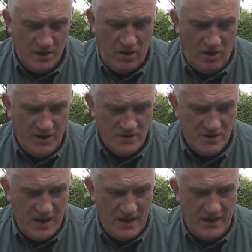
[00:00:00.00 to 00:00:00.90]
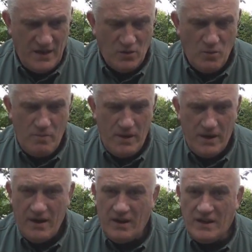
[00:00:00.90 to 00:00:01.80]
clients get a little
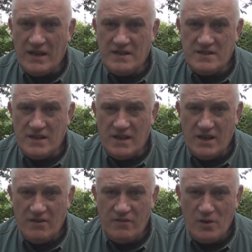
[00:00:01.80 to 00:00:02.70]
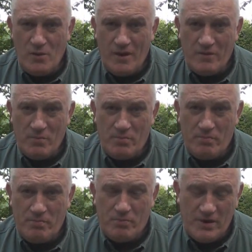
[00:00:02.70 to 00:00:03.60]
bit uneasy if you have a
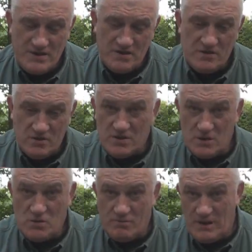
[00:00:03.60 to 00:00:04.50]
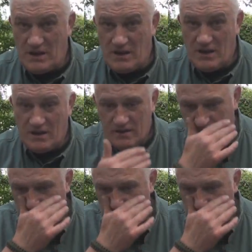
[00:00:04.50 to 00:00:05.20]
presence on social media